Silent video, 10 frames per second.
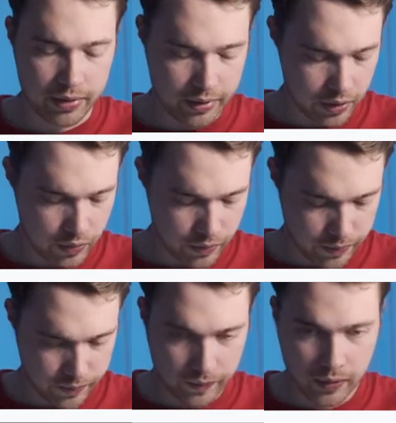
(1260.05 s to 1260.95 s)
Q
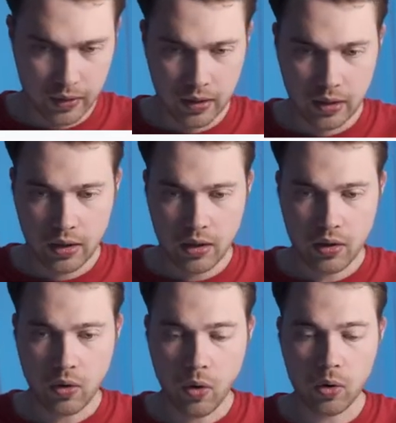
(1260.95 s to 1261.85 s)

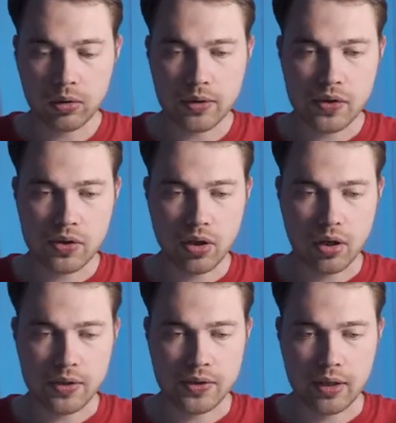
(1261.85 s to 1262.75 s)
called
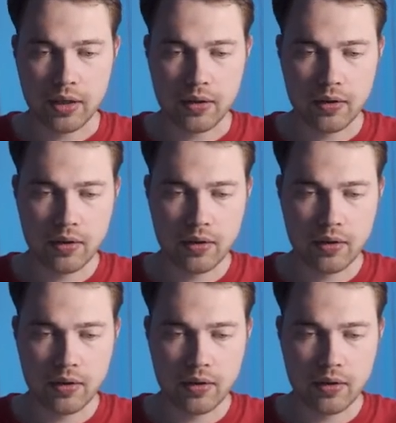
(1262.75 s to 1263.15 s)
start state.